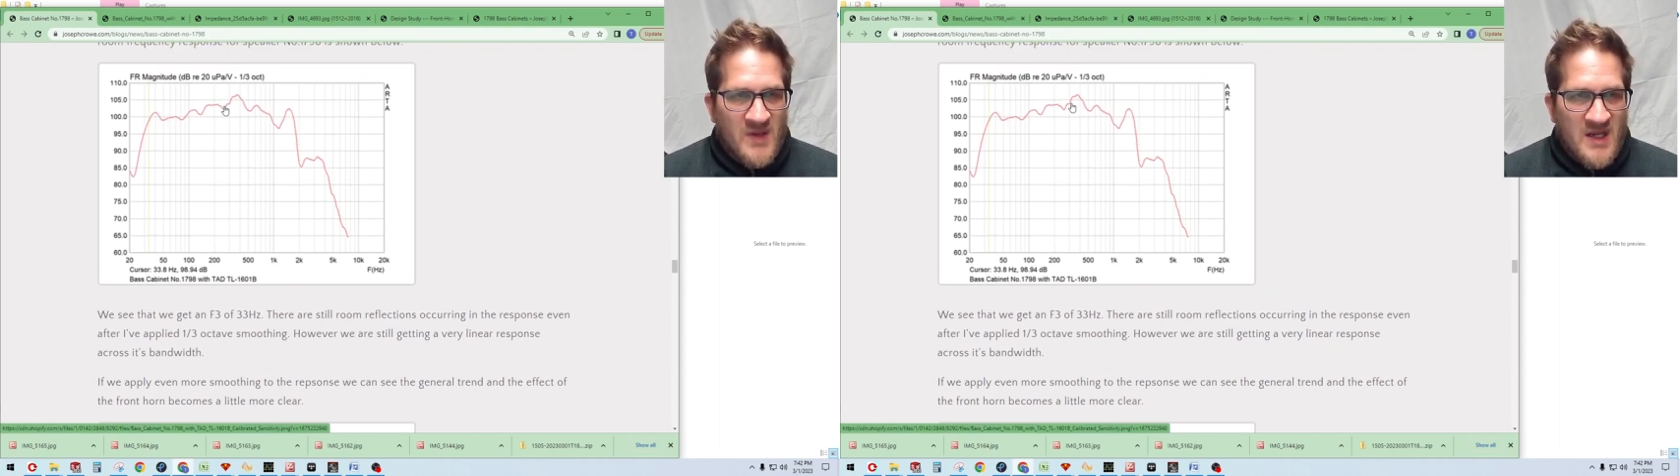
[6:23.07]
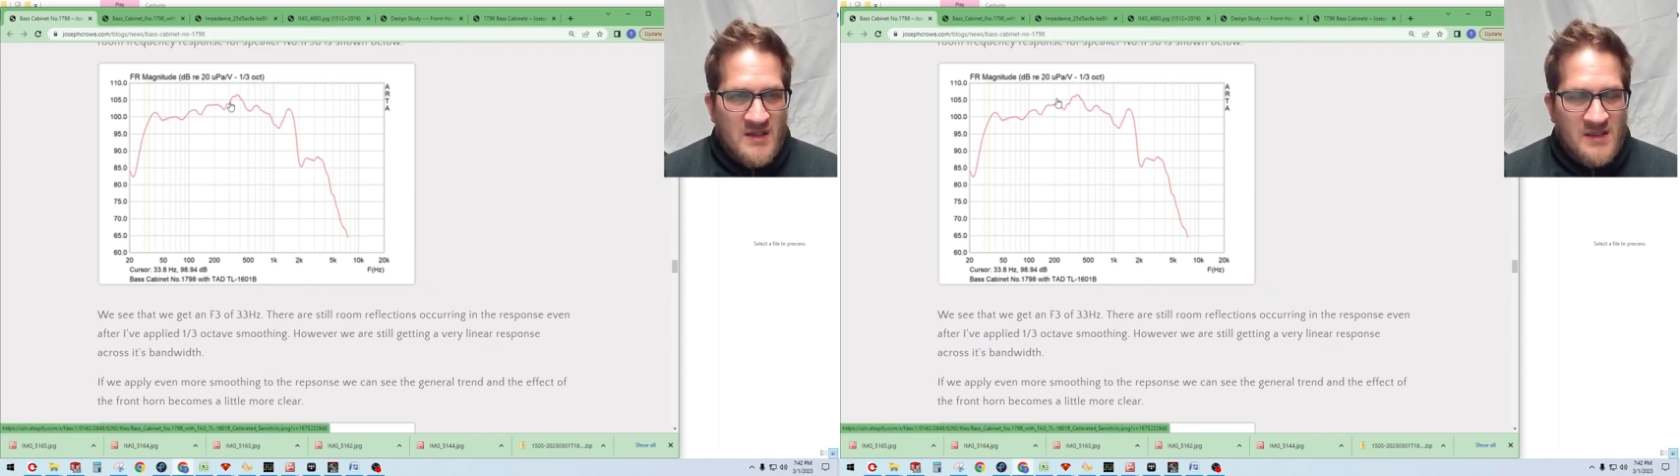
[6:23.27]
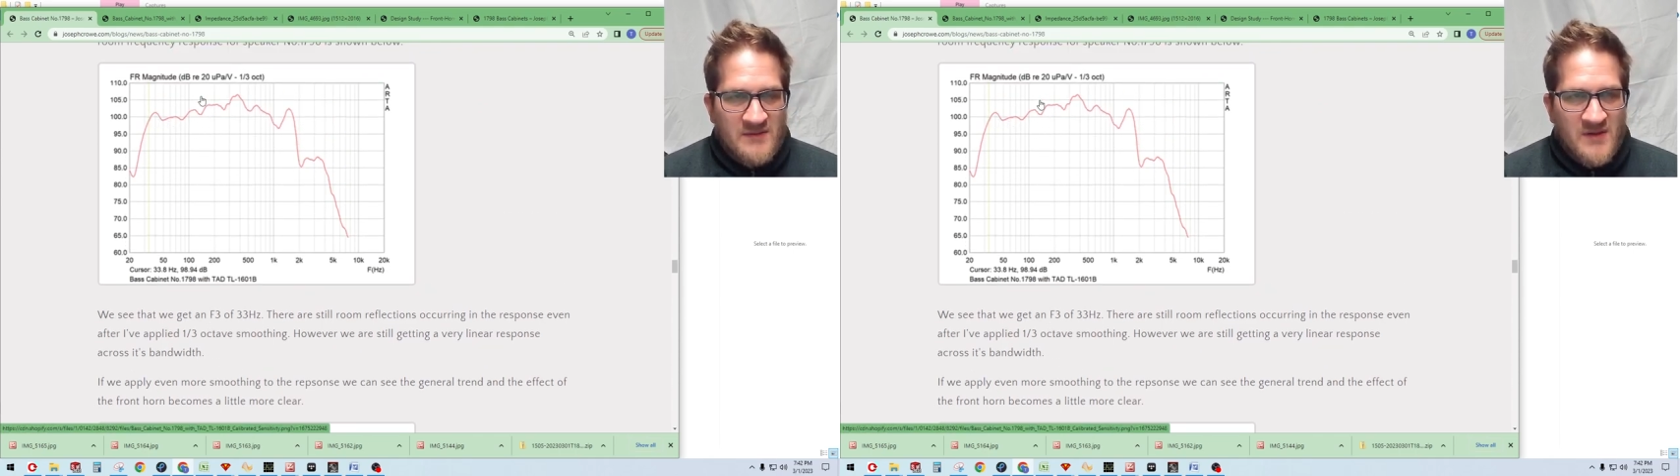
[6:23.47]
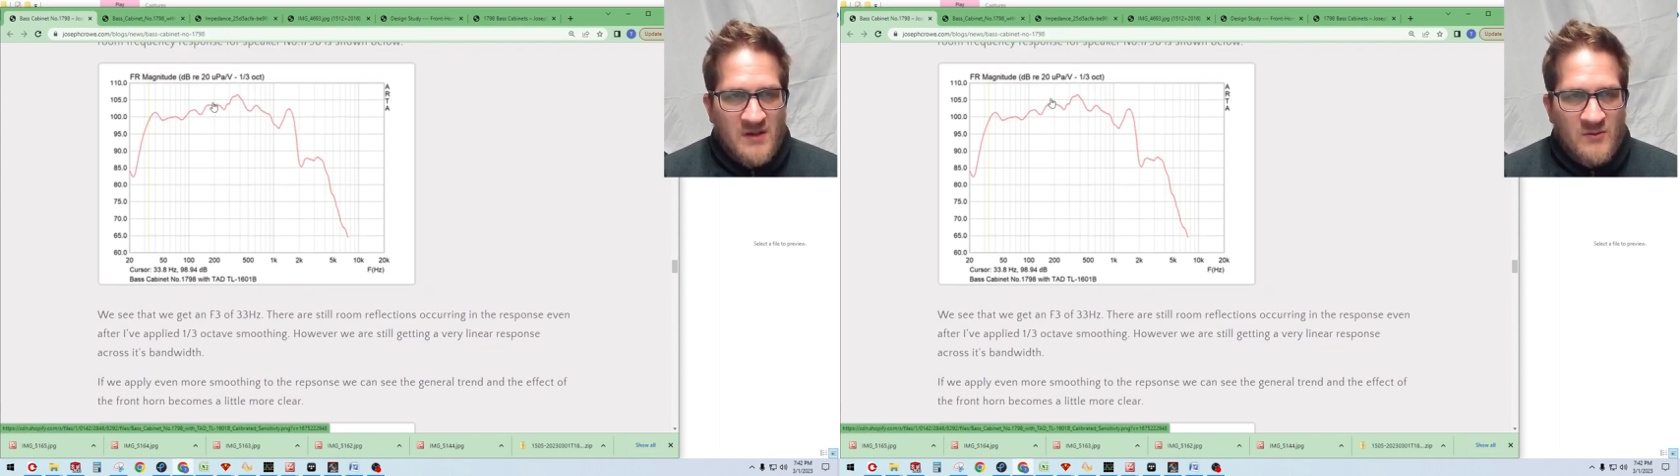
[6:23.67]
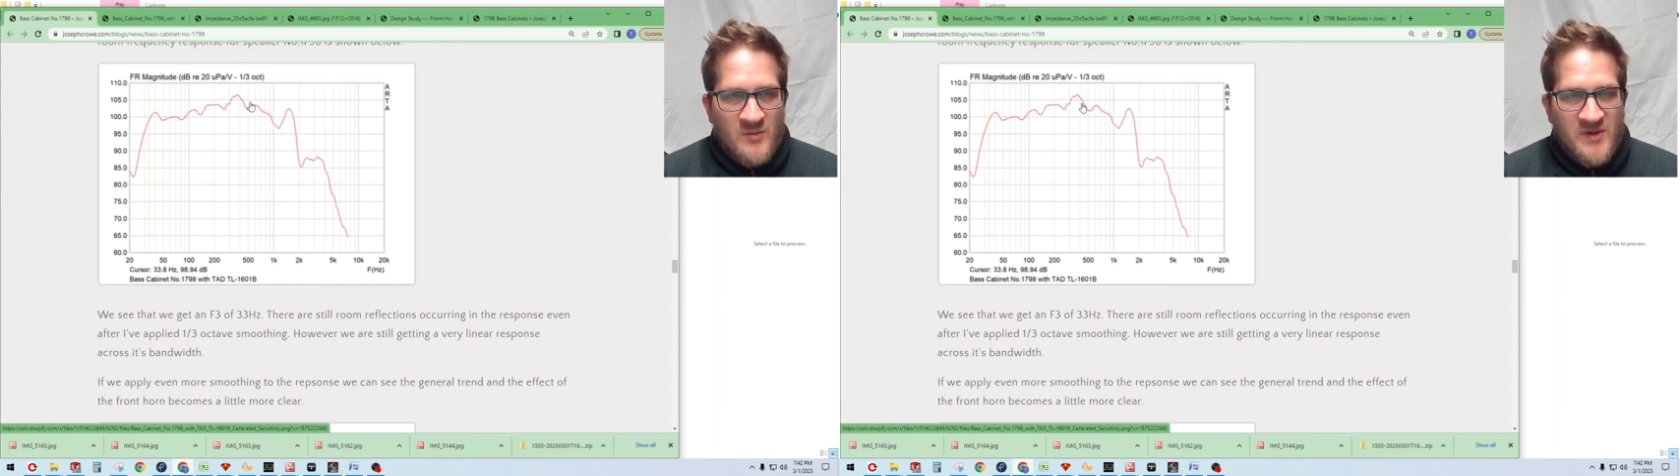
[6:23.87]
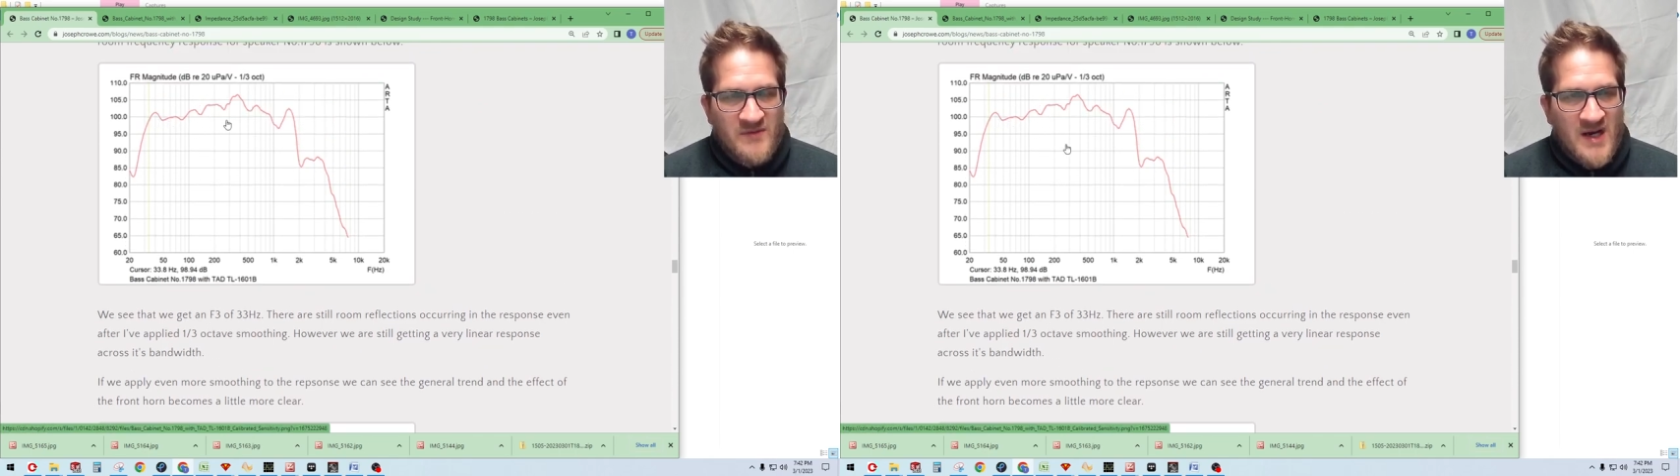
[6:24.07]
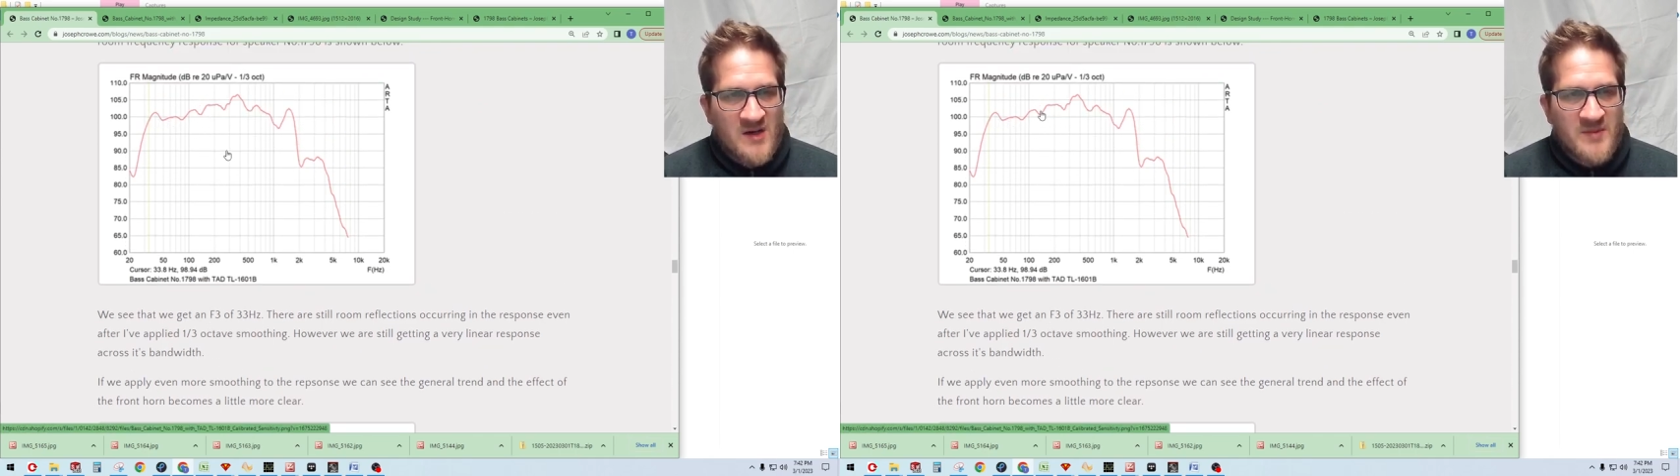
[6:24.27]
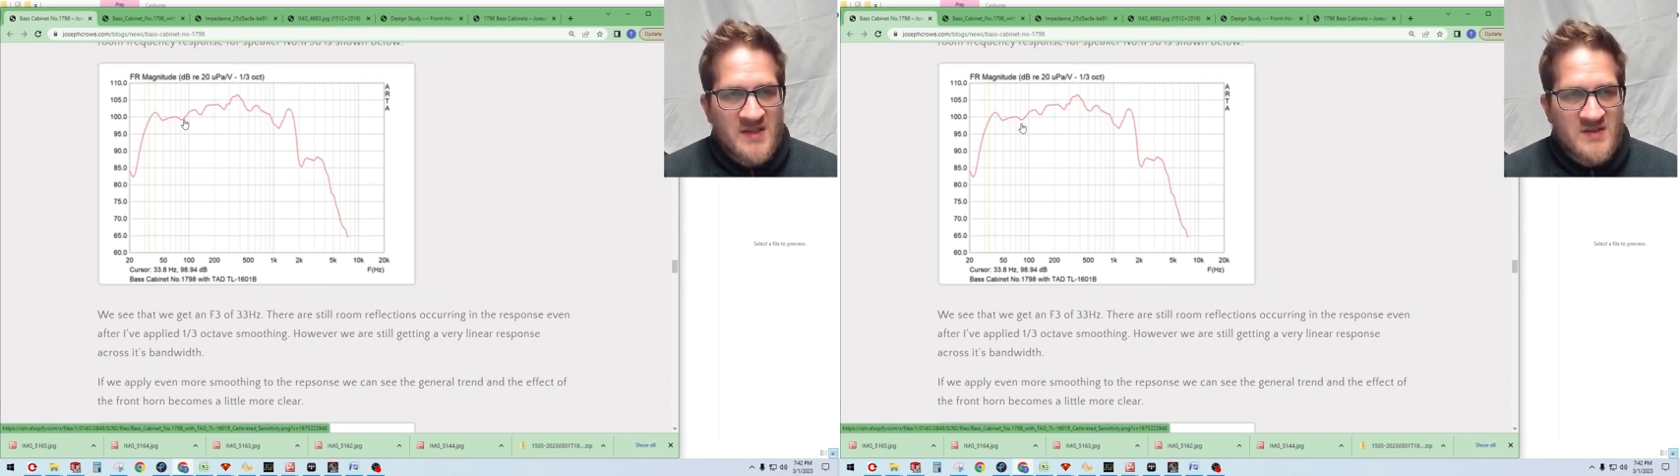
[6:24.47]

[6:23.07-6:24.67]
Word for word: in a living room environment,